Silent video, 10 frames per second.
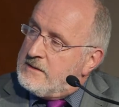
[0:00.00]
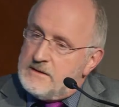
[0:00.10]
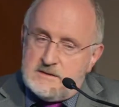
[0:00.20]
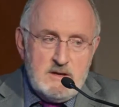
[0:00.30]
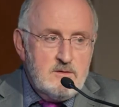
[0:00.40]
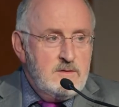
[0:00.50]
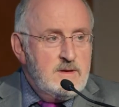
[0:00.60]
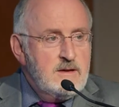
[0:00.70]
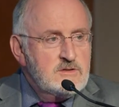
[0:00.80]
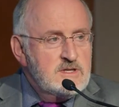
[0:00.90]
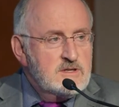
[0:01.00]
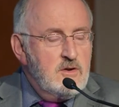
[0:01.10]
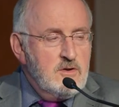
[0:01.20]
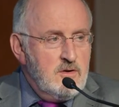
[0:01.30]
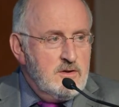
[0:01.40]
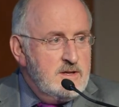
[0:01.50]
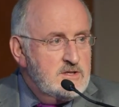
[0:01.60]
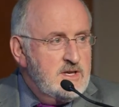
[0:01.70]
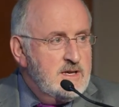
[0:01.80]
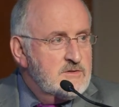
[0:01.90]
So now she's gone on, and
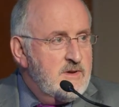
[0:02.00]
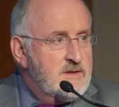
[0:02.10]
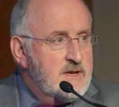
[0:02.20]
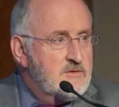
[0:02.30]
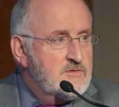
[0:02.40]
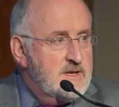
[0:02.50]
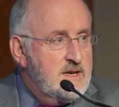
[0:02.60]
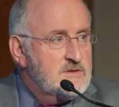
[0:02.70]
she goes around the country now.